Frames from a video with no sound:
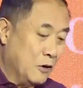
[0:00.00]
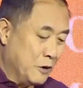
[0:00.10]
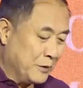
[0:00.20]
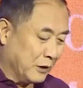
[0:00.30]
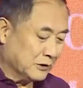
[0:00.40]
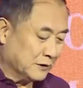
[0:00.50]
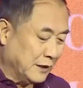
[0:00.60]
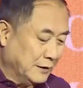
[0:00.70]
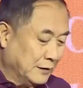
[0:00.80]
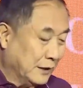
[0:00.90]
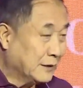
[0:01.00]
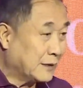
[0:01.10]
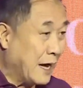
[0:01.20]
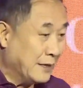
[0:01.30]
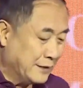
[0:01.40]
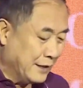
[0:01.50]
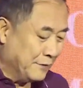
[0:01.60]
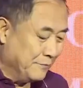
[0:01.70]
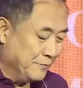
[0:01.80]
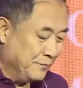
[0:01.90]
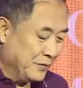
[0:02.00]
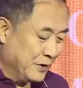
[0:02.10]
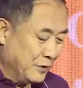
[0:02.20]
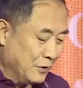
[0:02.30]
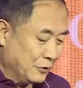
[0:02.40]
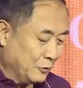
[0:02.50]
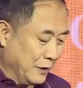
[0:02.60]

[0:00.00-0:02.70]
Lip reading: Thank you for your support. And at the same